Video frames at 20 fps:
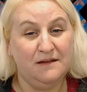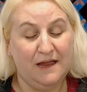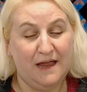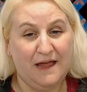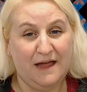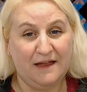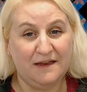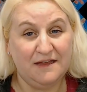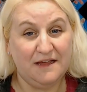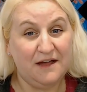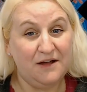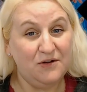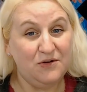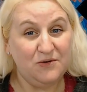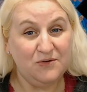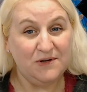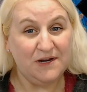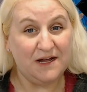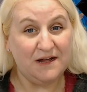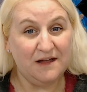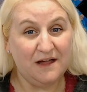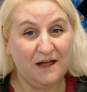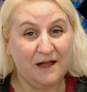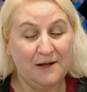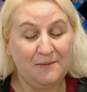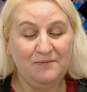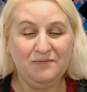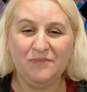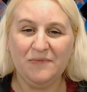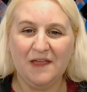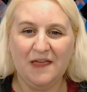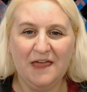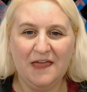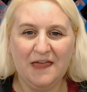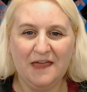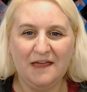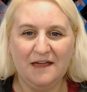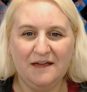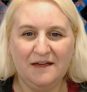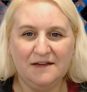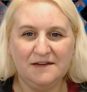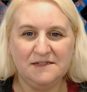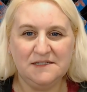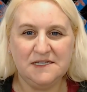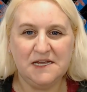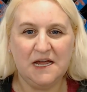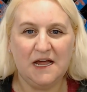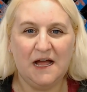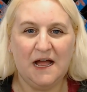at yahoo.com and